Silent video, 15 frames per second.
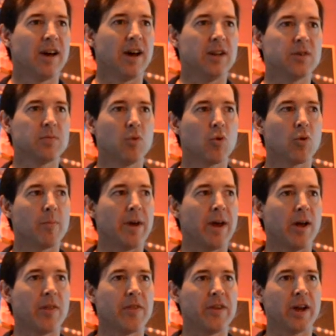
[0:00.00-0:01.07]
and it's more
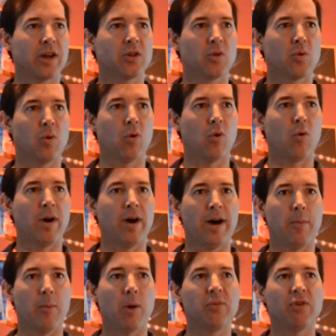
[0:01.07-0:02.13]
about the actual
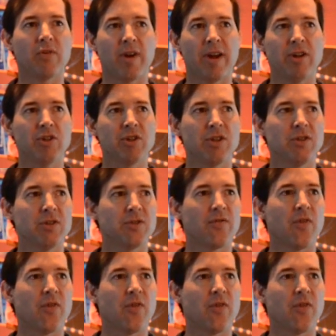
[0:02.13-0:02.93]
observations,